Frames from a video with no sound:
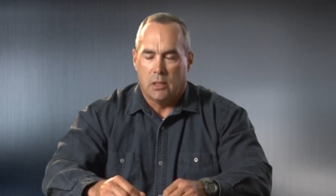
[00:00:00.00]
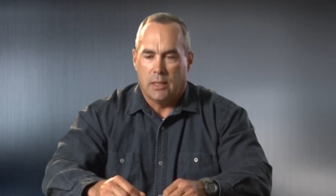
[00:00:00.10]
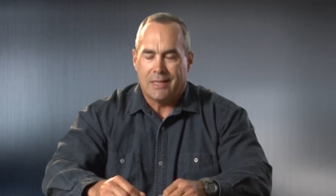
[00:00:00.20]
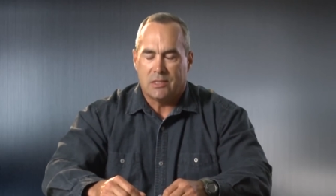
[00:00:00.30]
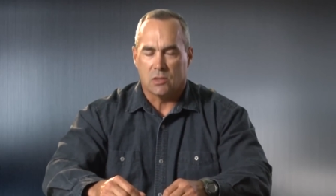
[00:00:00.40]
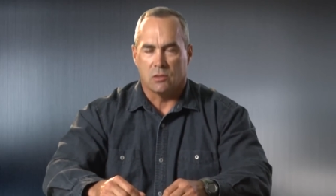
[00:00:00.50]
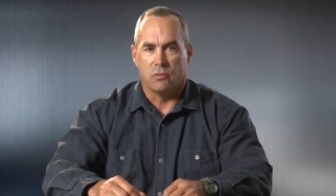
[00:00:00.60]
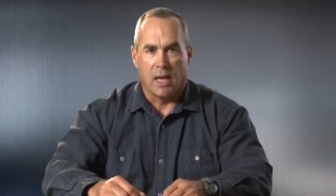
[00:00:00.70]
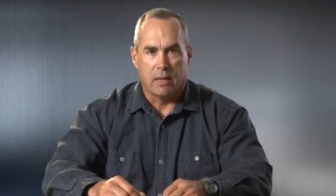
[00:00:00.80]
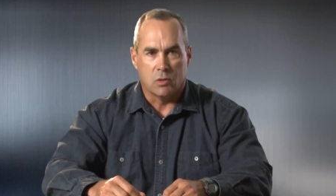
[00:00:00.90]

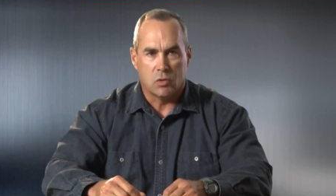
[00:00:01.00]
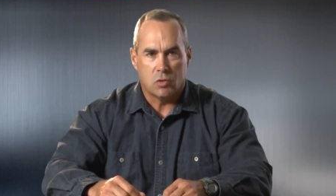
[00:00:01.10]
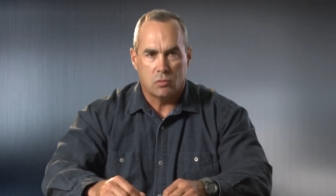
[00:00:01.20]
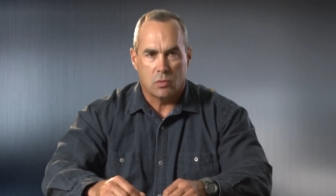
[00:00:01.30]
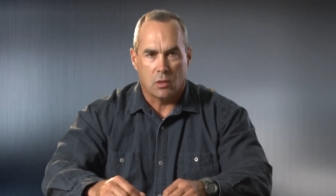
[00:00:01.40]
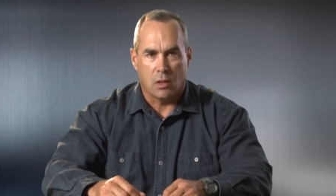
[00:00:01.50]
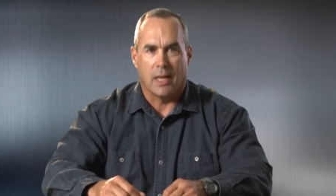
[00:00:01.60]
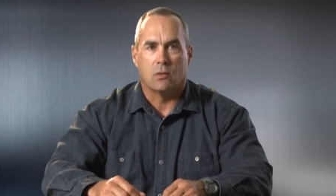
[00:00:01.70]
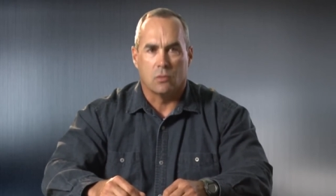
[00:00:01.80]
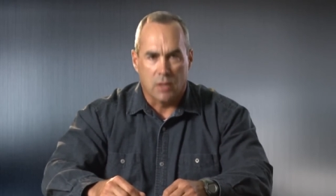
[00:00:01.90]
excessive damage,
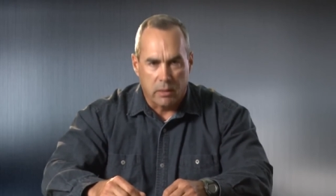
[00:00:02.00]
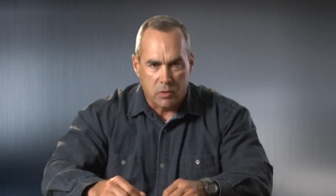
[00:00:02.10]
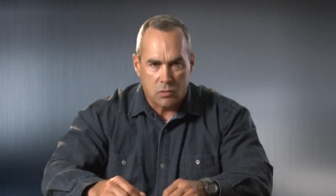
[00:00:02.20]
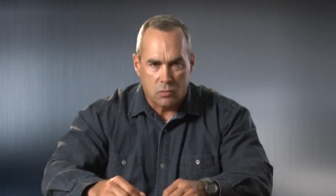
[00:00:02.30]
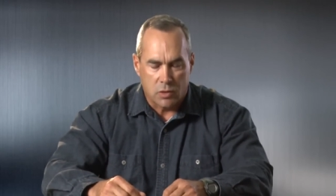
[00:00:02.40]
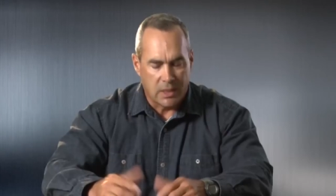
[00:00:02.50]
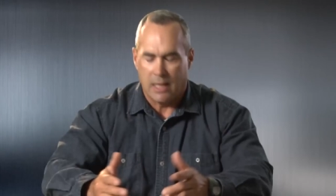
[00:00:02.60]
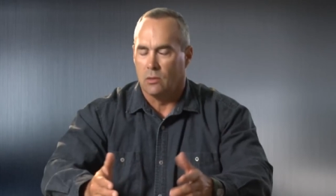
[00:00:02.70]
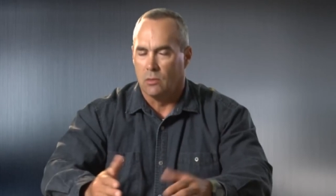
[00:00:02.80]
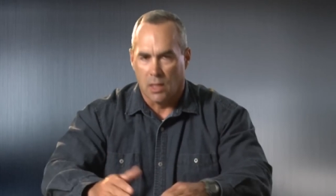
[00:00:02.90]
collateral damage. Well, you
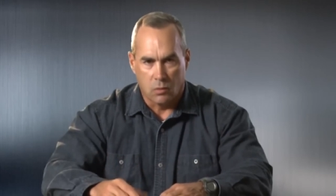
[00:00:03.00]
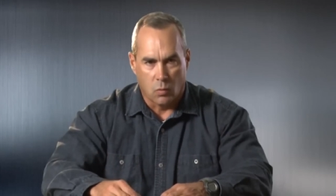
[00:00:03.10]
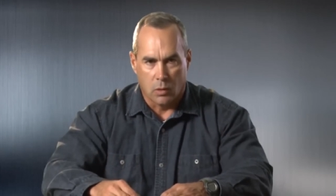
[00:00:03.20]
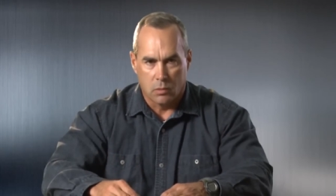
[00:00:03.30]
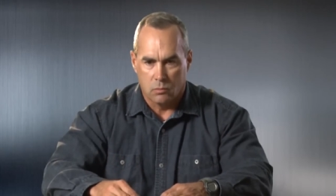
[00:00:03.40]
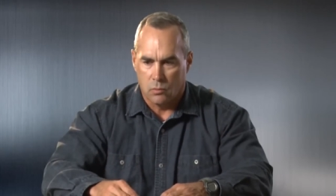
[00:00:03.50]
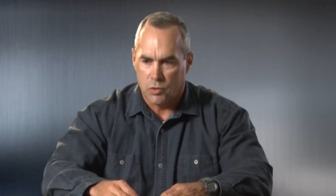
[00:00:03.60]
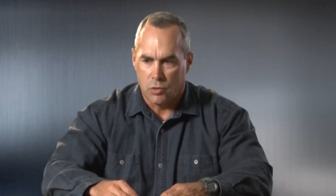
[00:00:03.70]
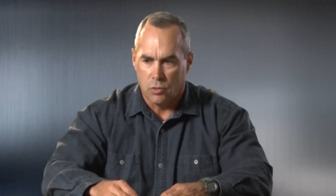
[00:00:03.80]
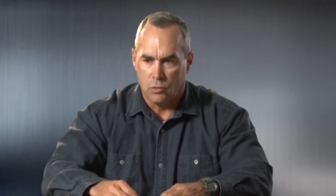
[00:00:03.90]
can't do that in war.
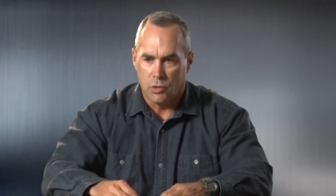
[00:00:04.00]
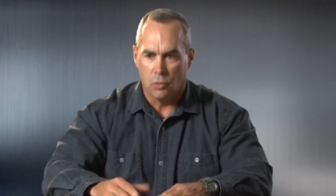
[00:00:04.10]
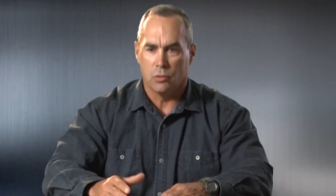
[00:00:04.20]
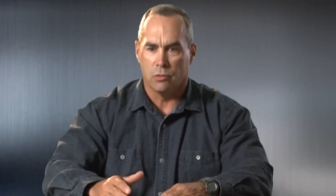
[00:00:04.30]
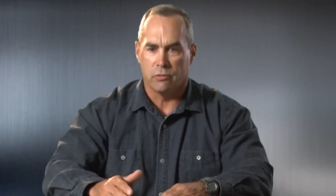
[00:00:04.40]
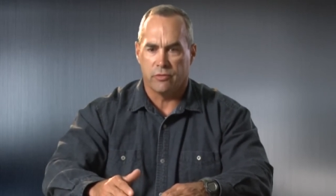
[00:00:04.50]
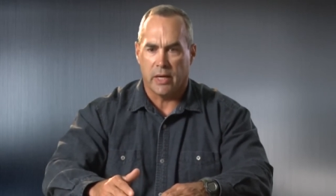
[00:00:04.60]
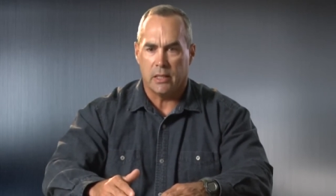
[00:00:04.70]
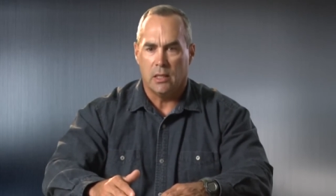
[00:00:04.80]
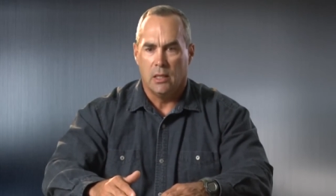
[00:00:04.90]
What you do when you go into a
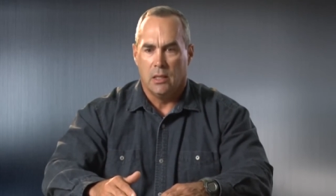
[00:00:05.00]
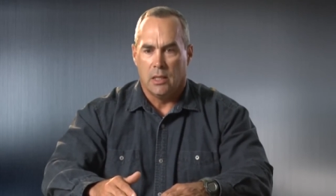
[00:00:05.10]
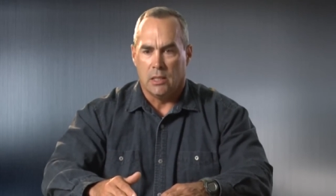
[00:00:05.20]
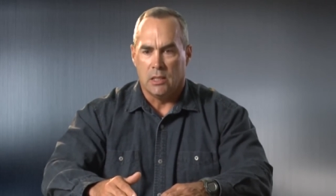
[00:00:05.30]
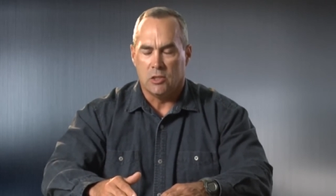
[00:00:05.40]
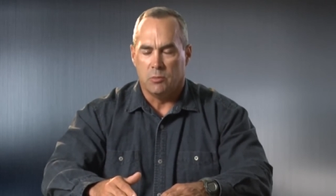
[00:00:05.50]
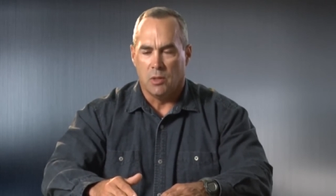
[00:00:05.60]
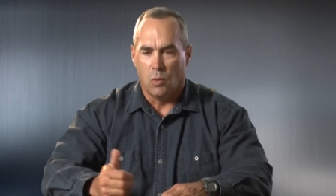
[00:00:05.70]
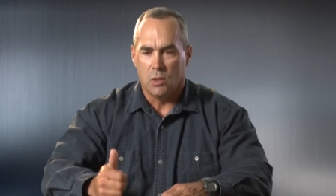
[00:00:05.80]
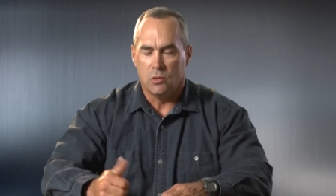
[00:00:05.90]
fight, it needs to be
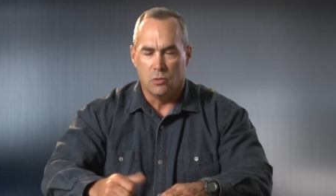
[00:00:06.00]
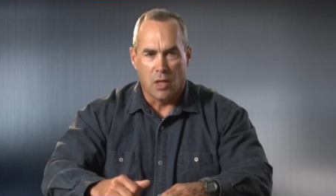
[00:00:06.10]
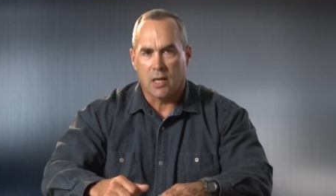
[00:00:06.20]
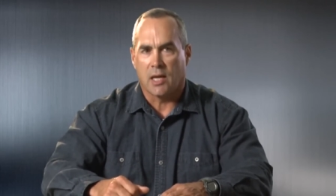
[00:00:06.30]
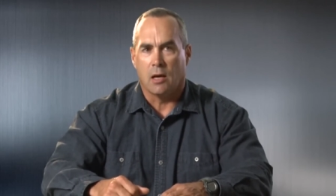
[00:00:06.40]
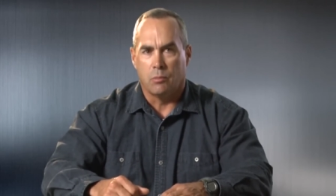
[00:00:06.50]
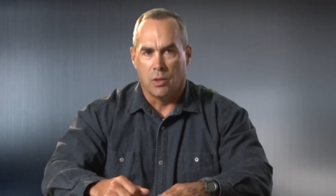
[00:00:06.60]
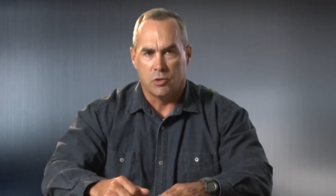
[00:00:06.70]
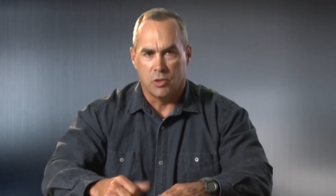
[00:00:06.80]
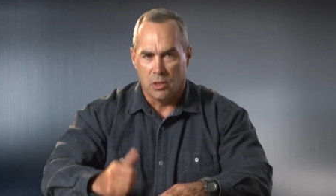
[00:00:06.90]
a 1-2 knockout
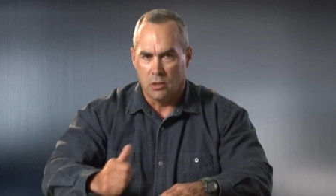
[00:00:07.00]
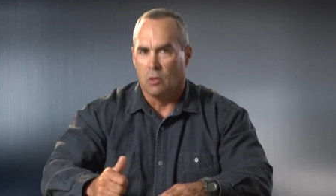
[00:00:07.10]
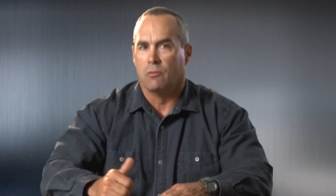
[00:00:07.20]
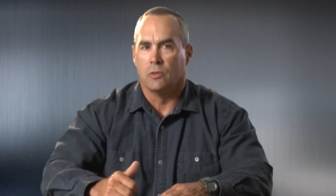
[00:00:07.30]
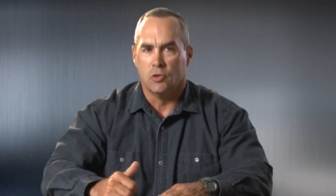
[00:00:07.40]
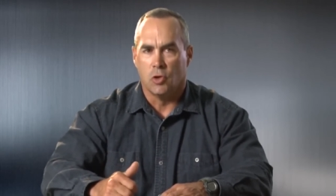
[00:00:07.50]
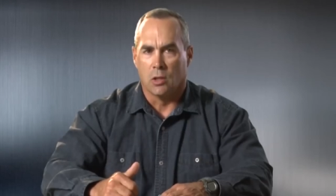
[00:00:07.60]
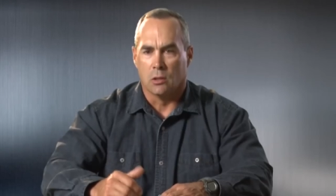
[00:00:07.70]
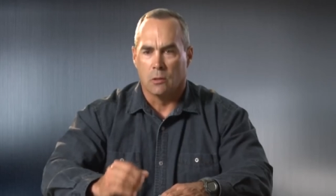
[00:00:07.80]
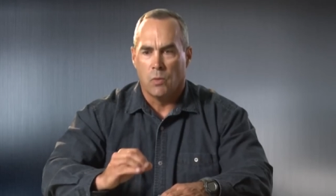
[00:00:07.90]
punch. You need to go for the
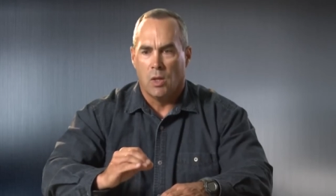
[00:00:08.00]
jugular.